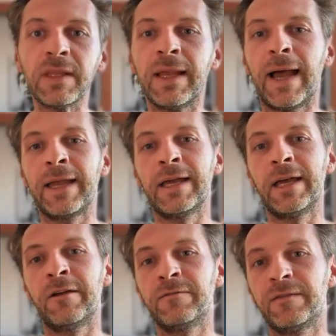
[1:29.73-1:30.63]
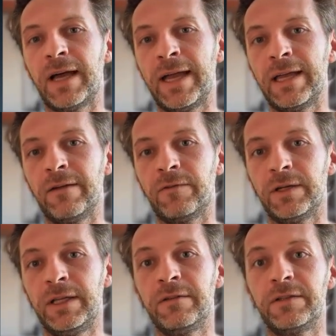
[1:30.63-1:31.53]
I have
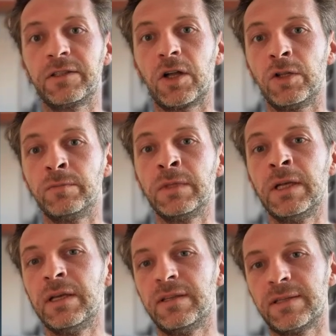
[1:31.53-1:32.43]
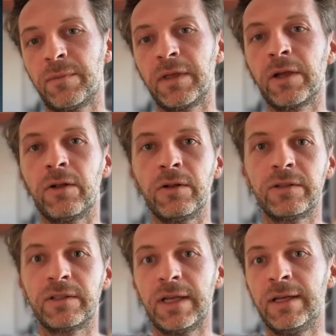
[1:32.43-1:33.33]
in the first column something
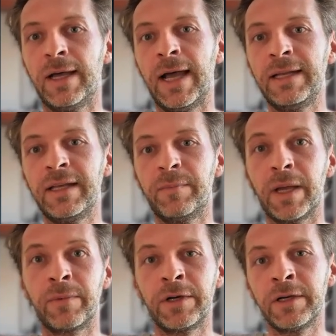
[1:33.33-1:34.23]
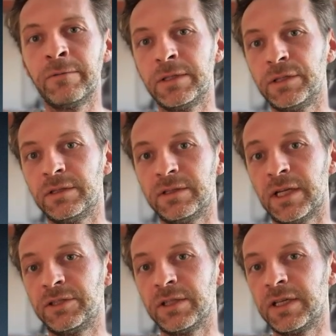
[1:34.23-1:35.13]
called idea backburner, which is
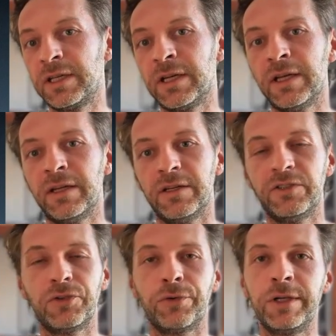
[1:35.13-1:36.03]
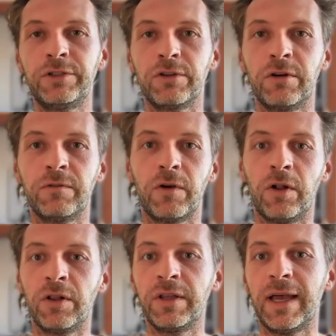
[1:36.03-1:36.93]
essentially a storage of
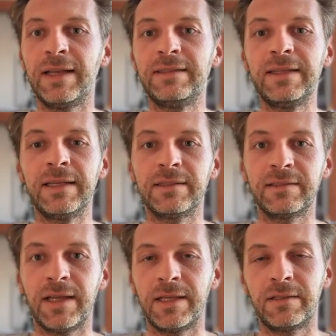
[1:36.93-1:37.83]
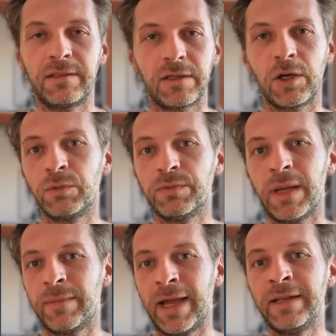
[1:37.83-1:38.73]
all the ideas that come to
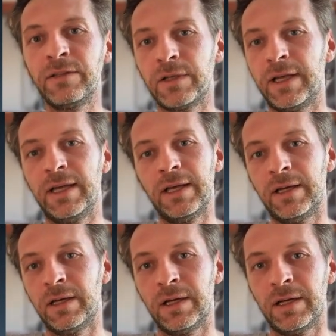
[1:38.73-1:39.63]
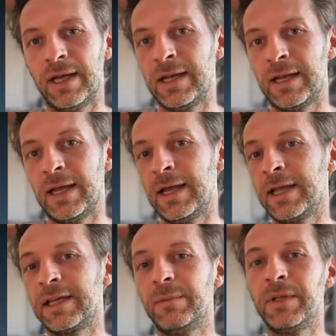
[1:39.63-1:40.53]
my mind, and
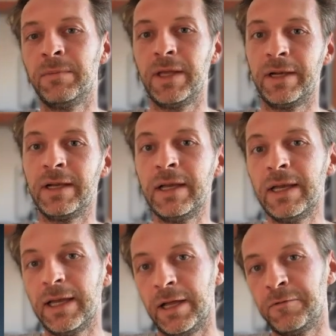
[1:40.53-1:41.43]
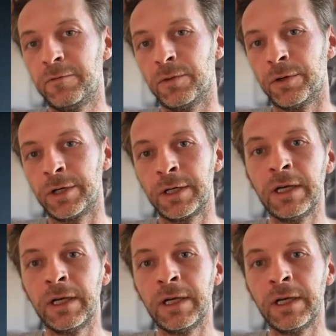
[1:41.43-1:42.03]
I keep them there. And for